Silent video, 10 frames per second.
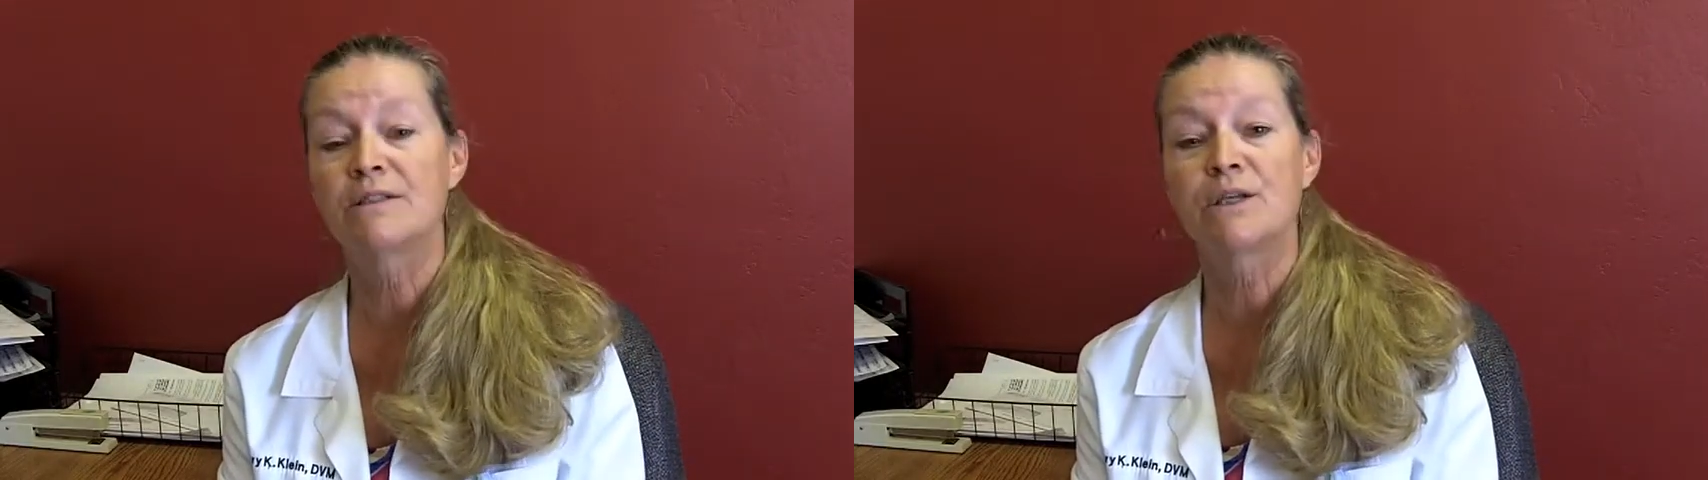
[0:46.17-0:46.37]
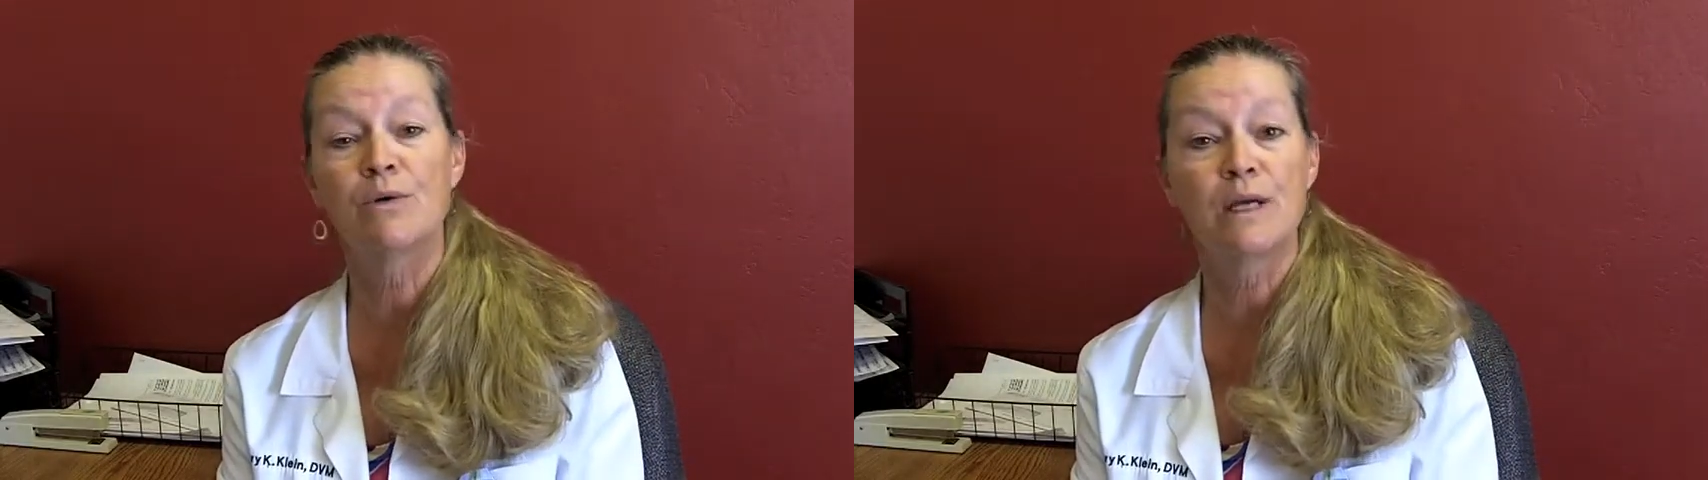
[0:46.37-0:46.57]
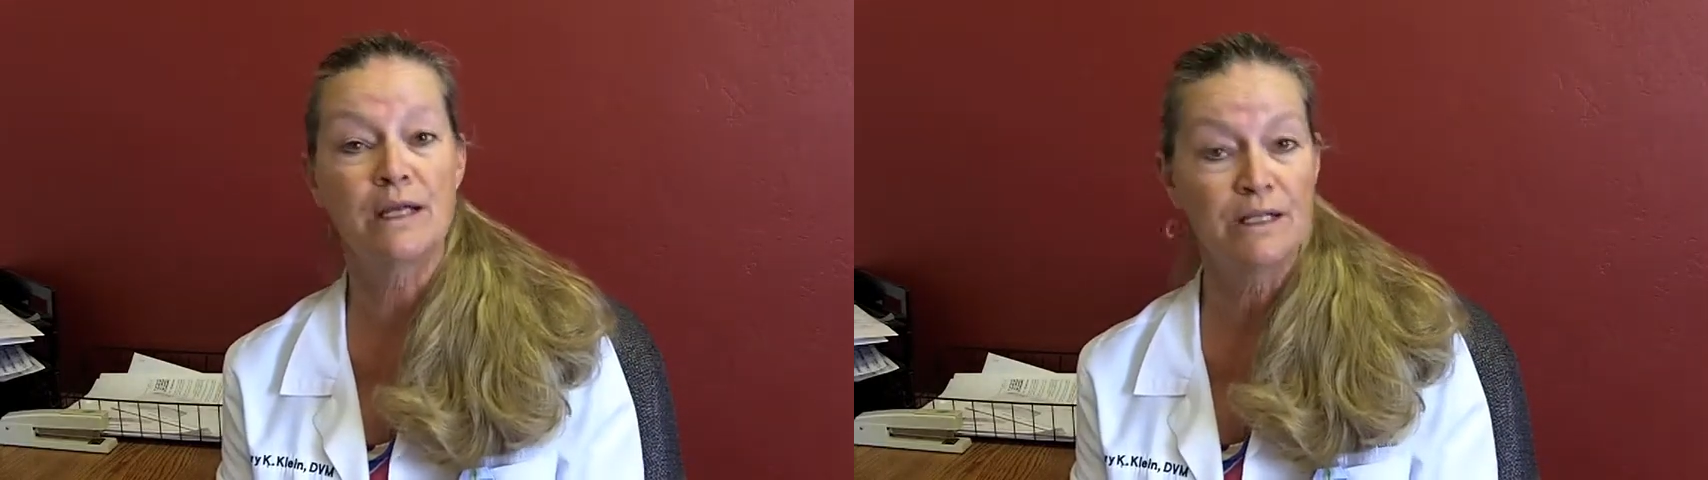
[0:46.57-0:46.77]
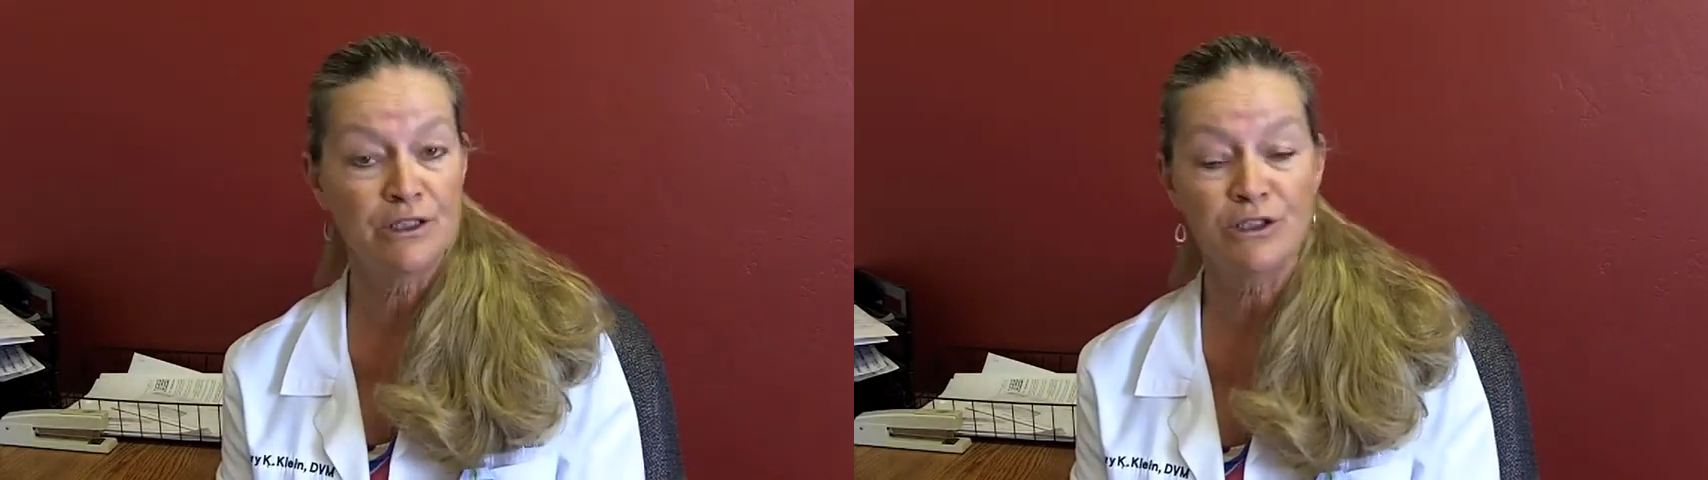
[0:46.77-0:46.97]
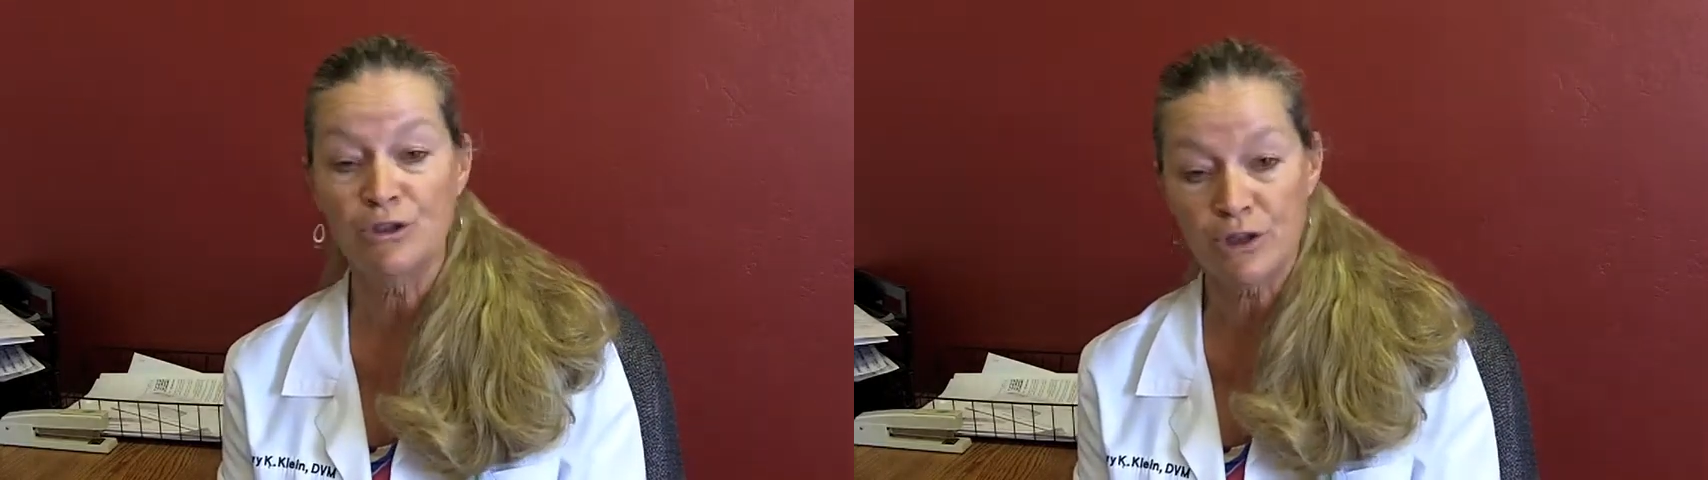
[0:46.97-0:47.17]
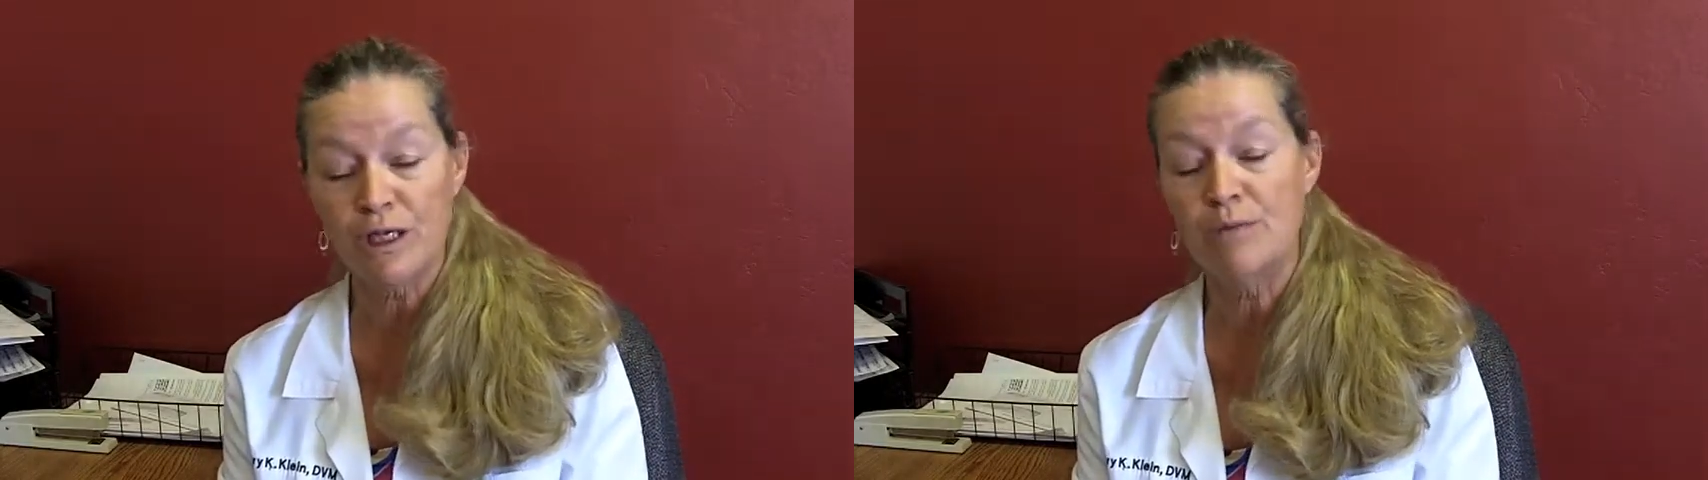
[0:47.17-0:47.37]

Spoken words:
so it is usually